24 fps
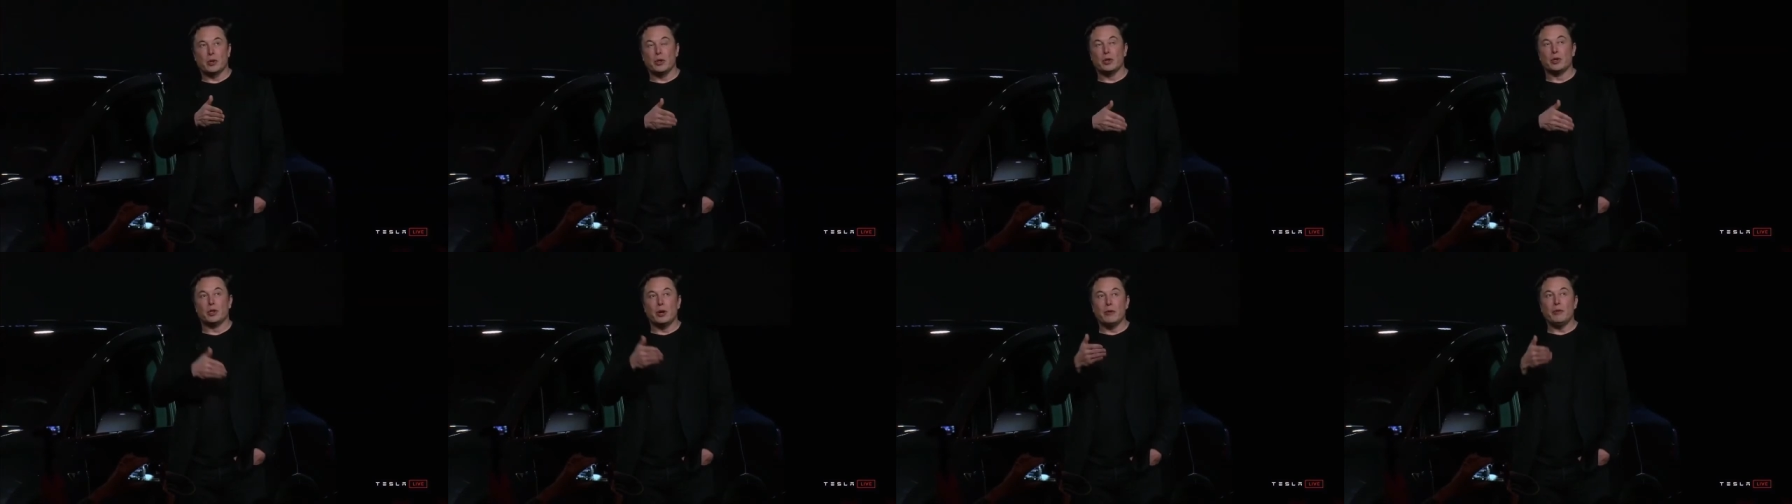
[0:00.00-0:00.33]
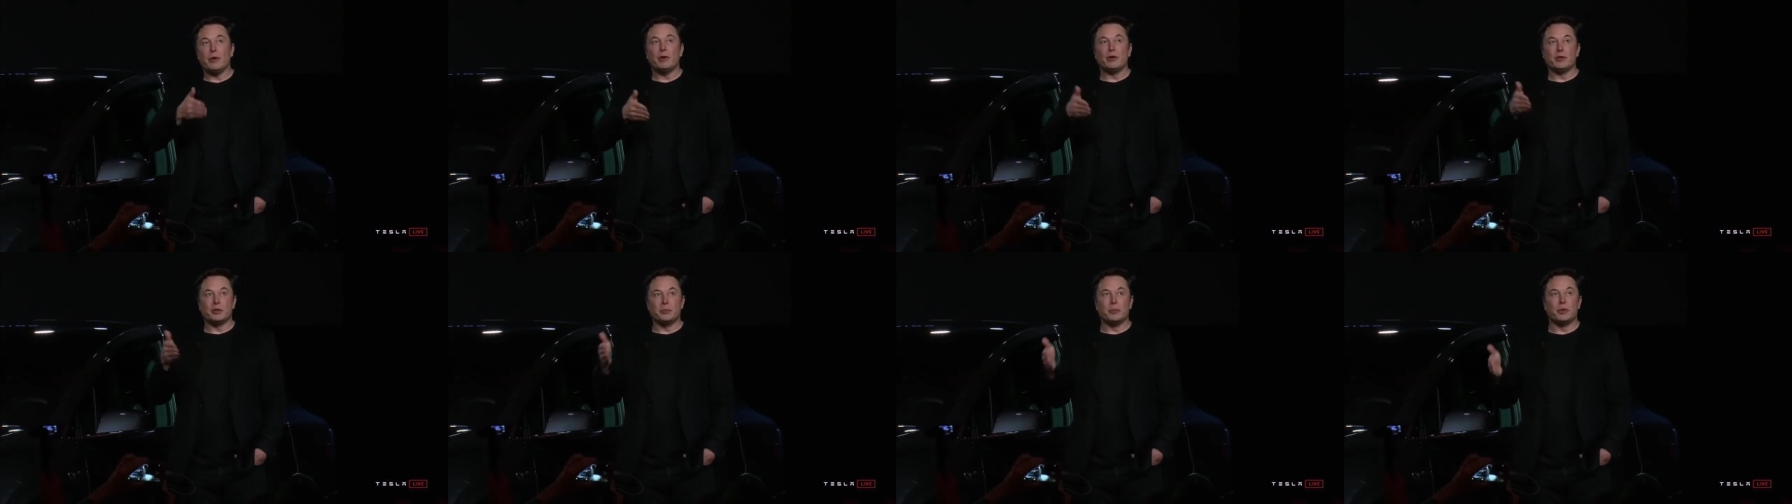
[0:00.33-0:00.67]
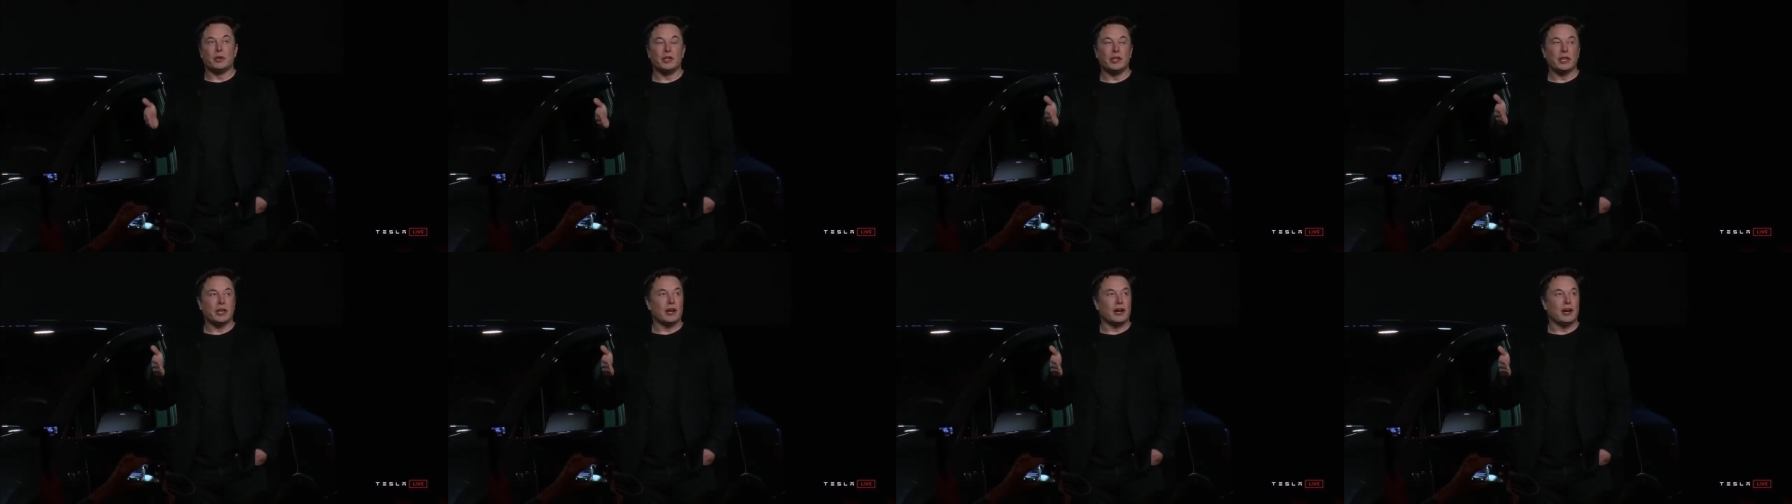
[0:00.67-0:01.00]
nobody was
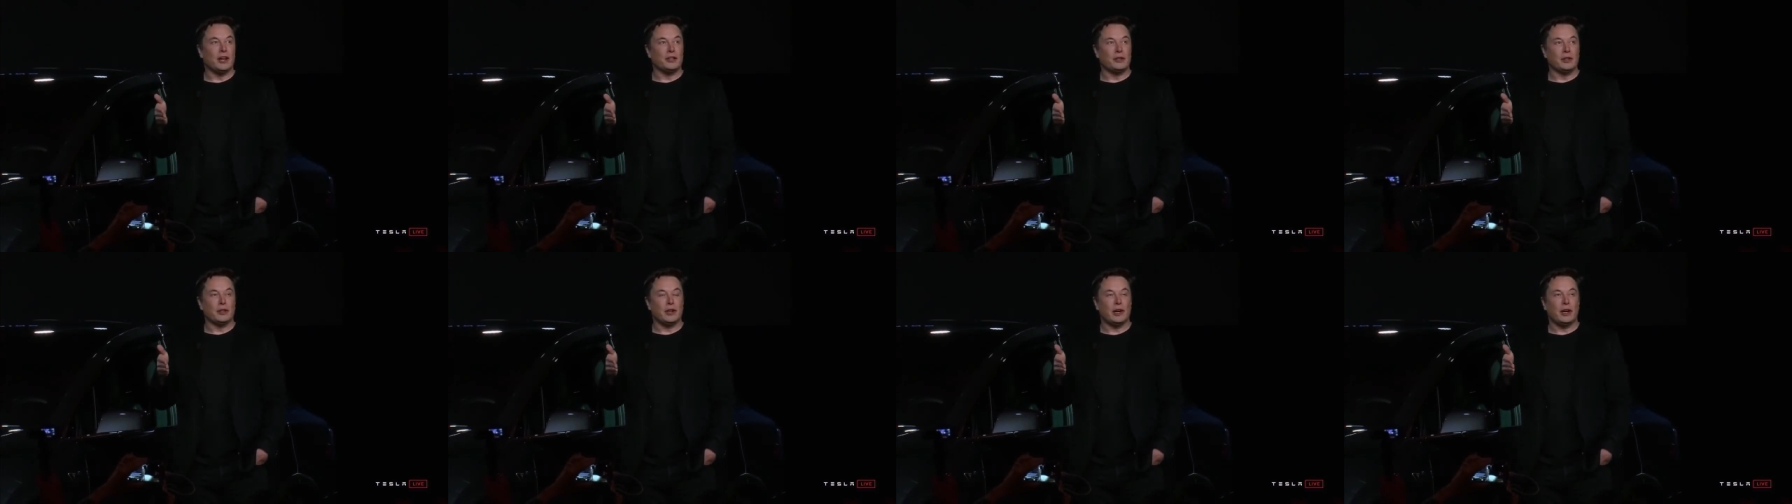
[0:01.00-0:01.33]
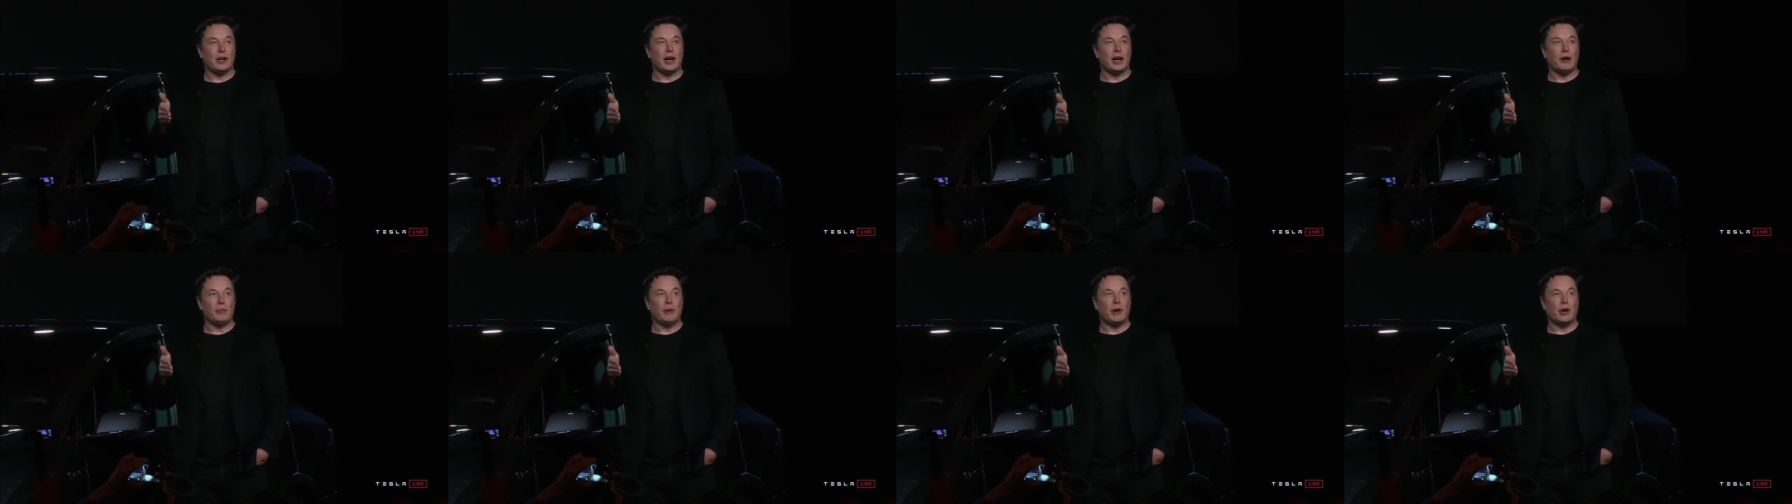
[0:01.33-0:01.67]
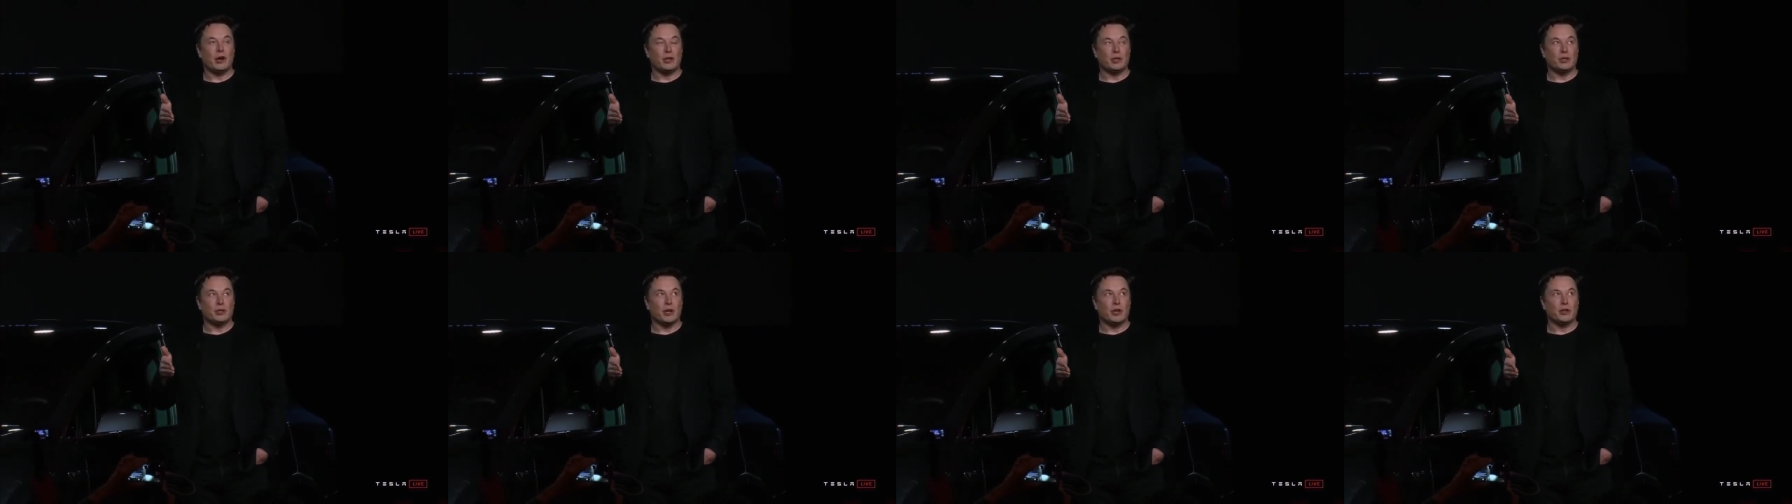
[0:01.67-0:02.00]
building high, high
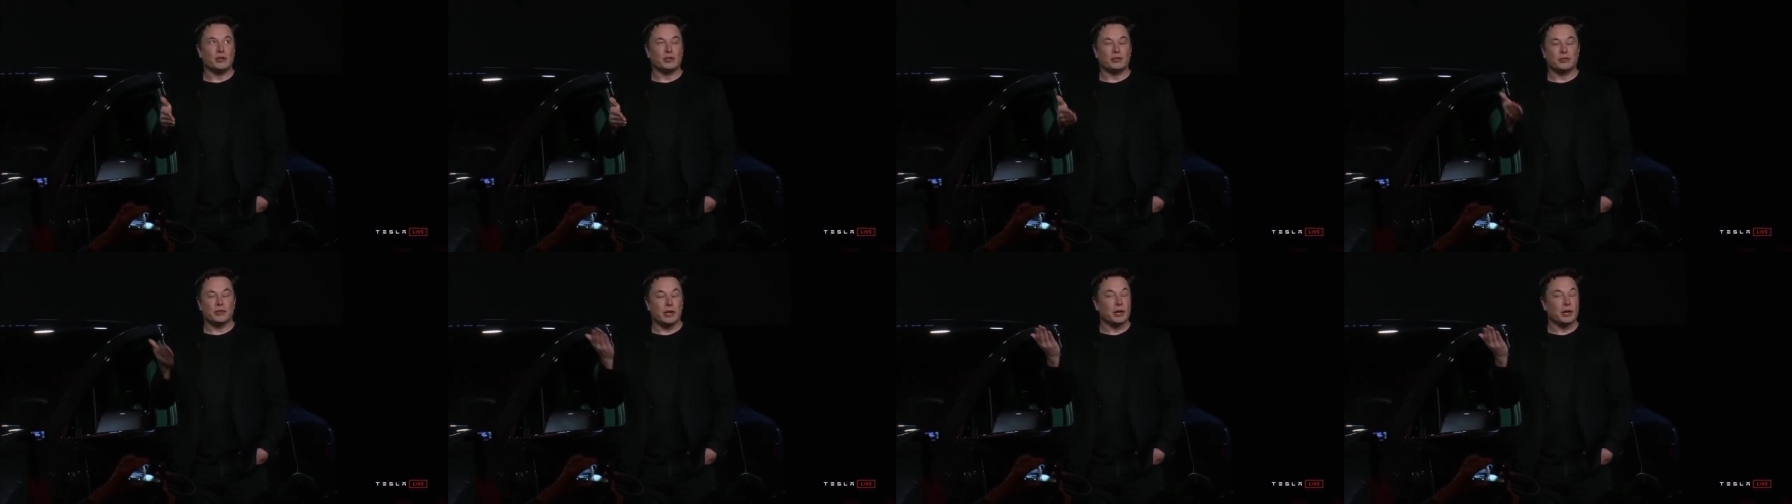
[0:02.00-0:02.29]
power chargers.